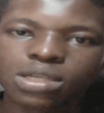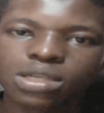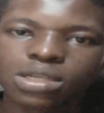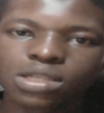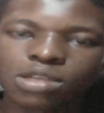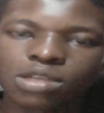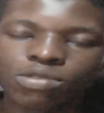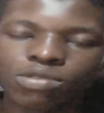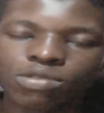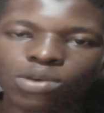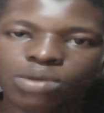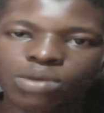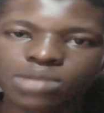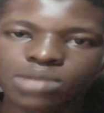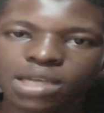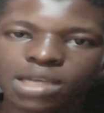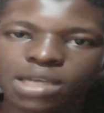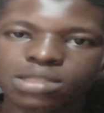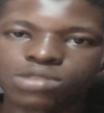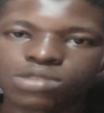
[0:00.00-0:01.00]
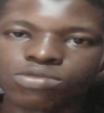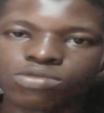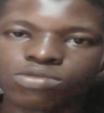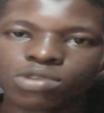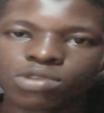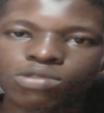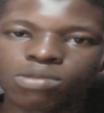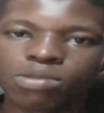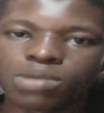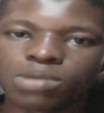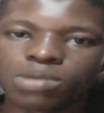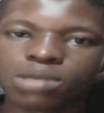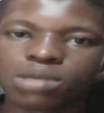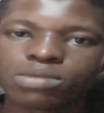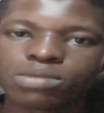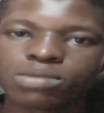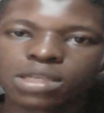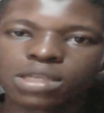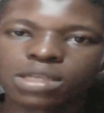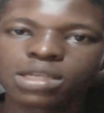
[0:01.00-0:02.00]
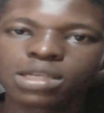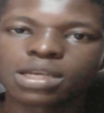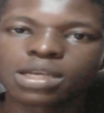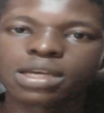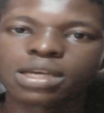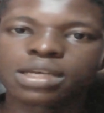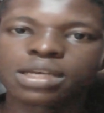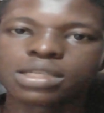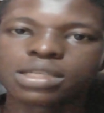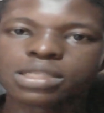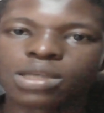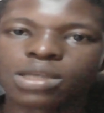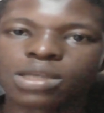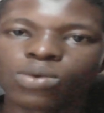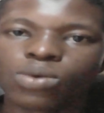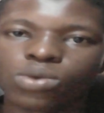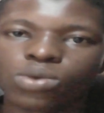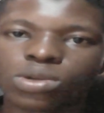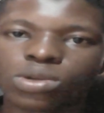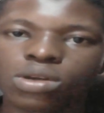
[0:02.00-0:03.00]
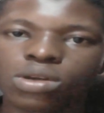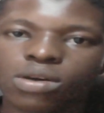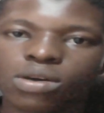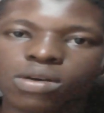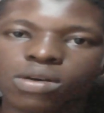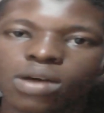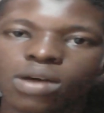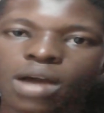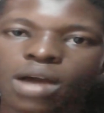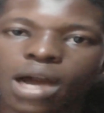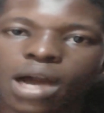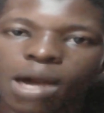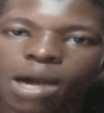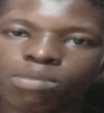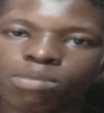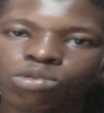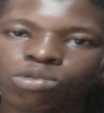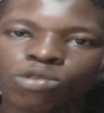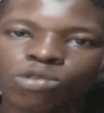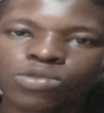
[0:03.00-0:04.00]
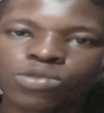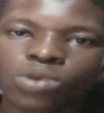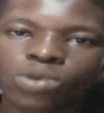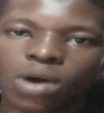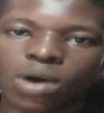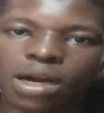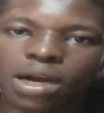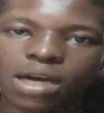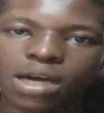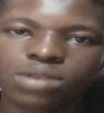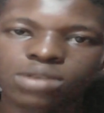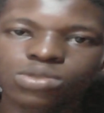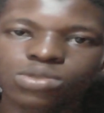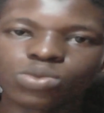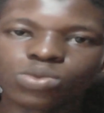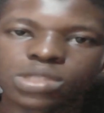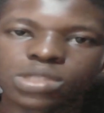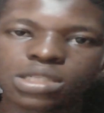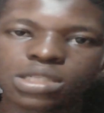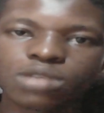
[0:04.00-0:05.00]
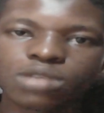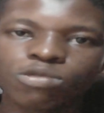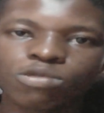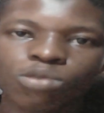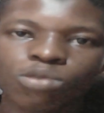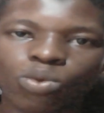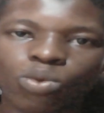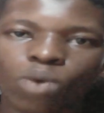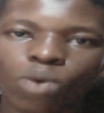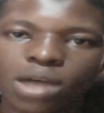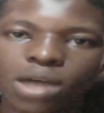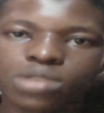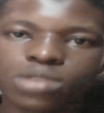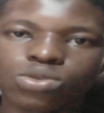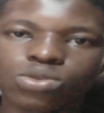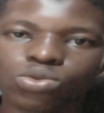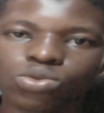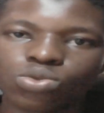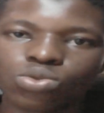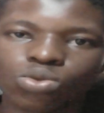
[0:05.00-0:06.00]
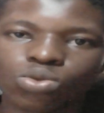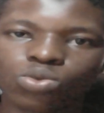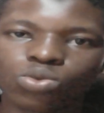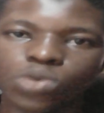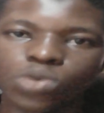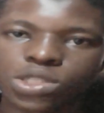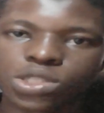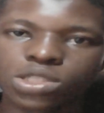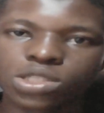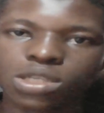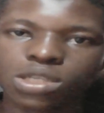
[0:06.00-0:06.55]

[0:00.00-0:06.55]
If your website is free from them, then they will approve your account within 1 to 2 weeks.